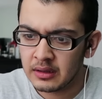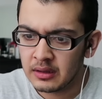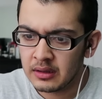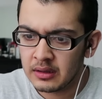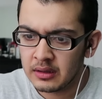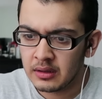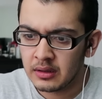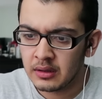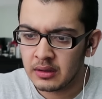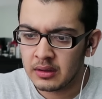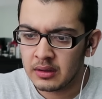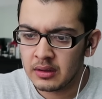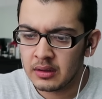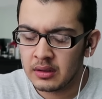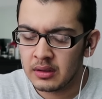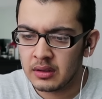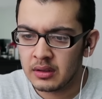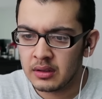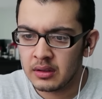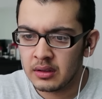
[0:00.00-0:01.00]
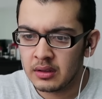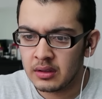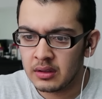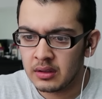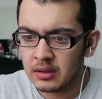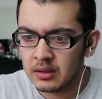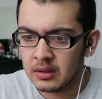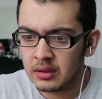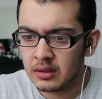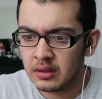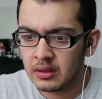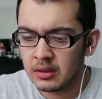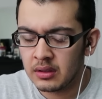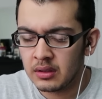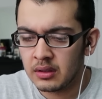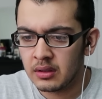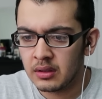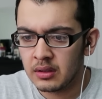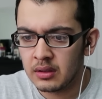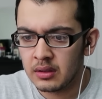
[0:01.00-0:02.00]

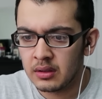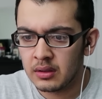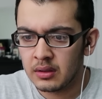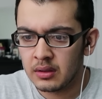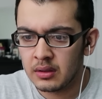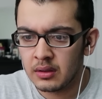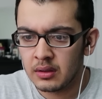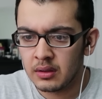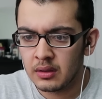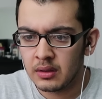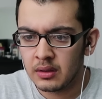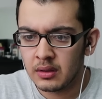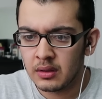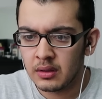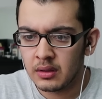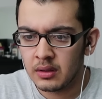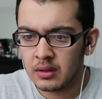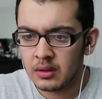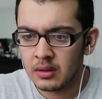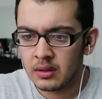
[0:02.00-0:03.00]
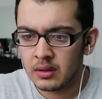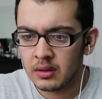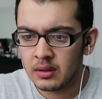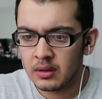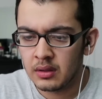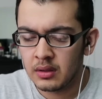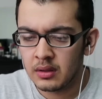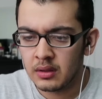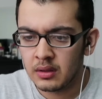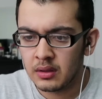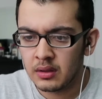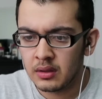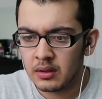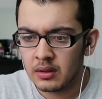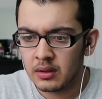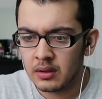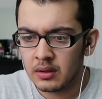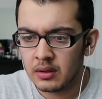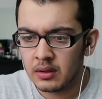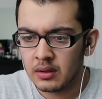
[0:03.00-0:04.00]

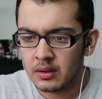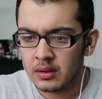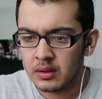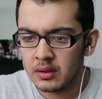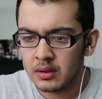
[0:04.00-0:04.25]
Nobody speaks.